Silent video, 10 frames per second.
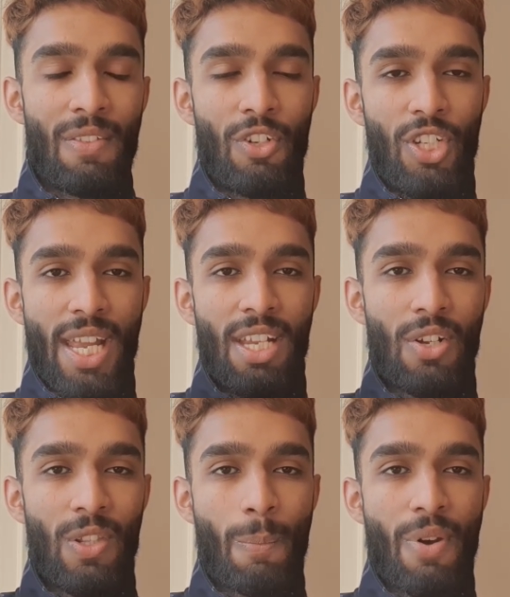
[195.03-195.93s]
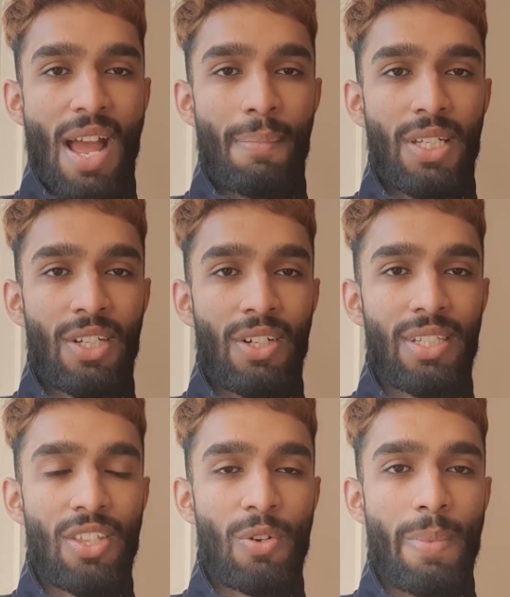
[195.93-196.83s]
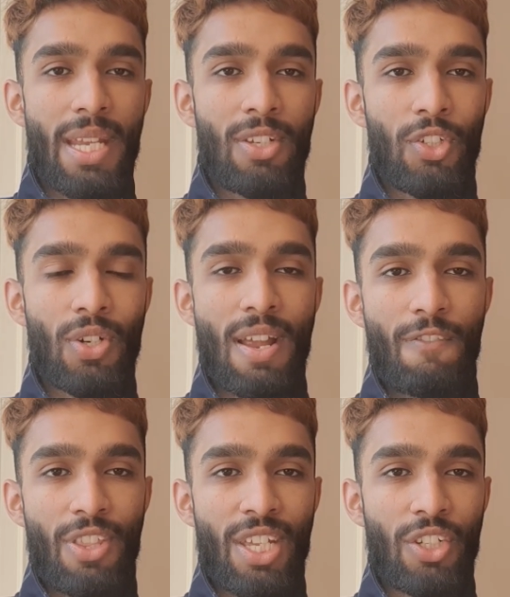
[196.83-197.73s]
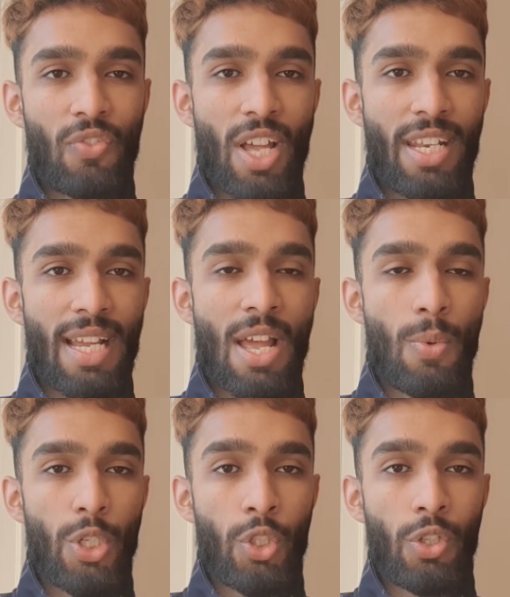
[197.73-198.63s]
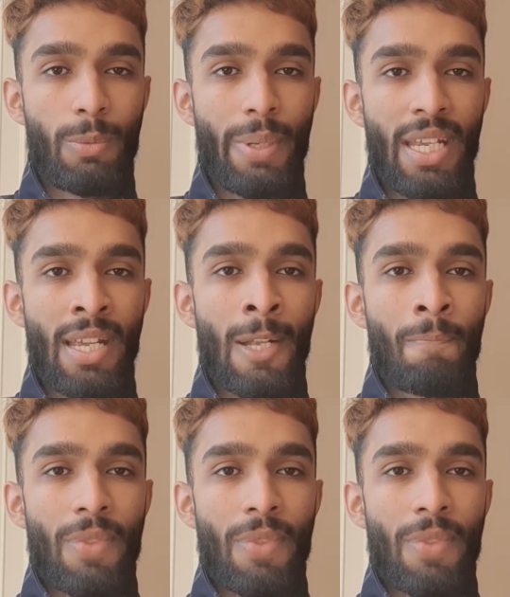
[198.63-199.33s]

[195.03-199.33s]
They're checking all the parameters and they're making sure everything's running how it should be.